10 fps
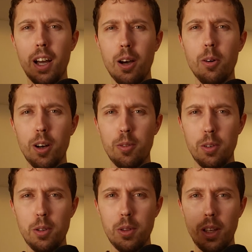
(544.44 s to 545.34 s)
how
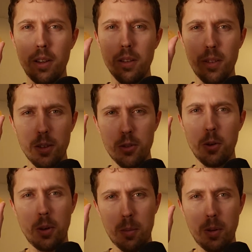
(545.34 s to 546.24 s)
often do you think this
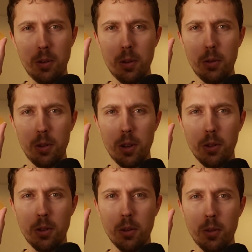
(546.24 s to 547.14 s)
showed up in the search
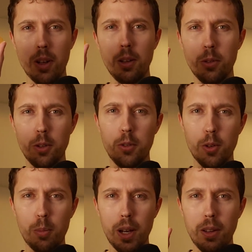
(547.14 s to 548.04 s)
results when I searched
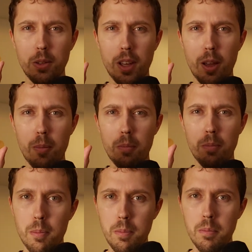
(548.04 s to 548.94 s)
for it by this name?
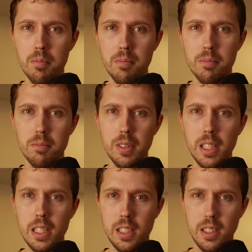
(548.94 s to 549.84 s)

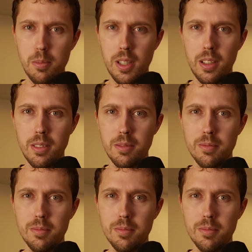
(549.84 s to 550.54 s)
Anime.